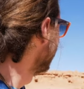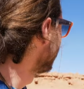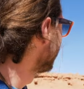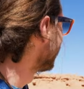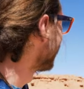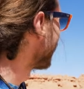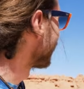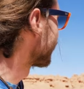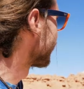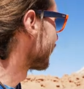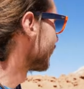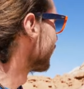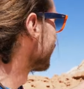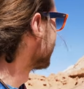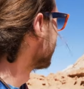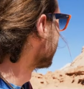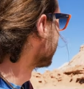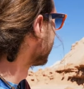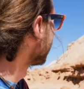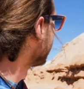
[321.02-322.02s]

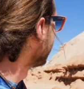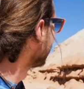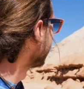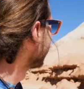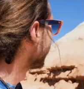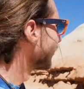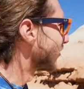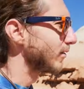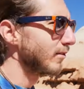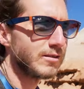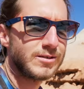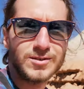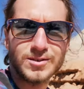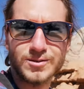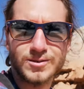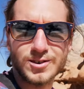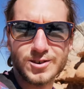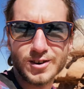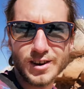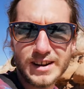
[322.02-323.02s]
mushrooms and all different
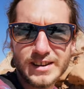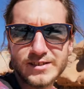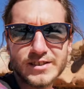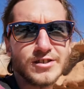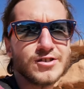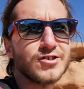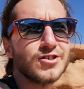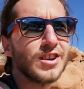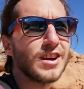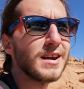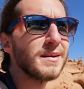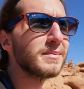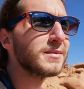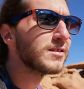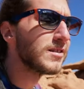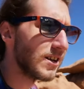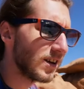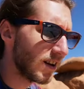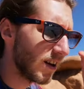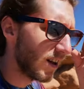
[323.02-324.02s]
crazy
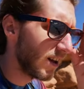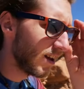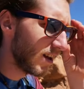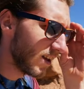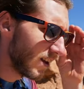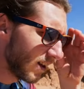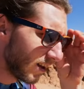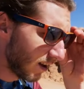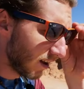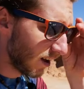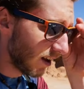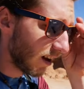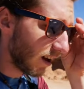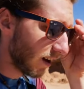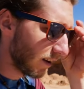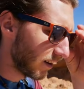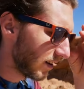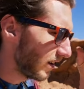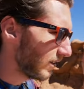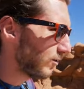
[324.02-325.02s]
shapes.
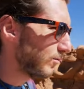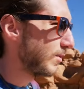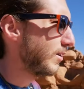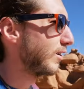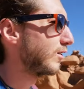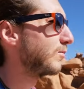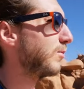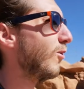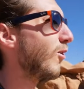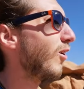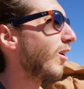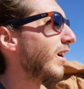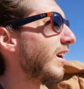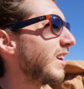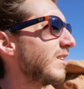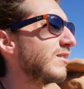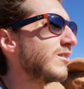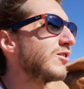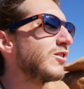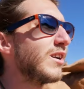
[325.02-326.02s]
Uh, yeah, just been
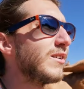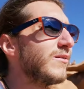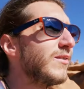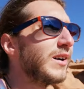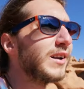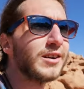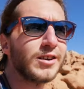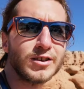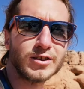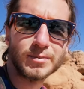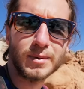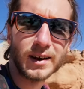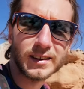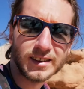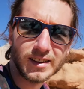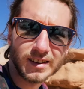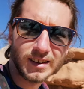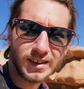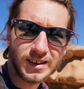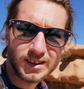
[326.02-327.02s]
exploring and trying to find a good spot
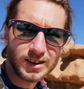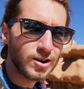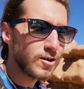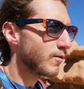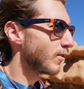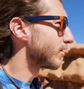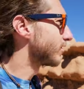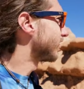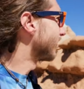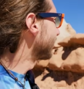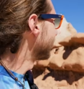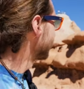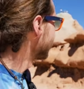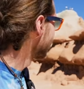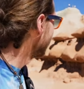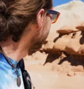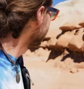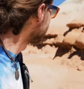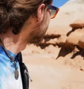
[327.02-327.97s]
to go for sunset,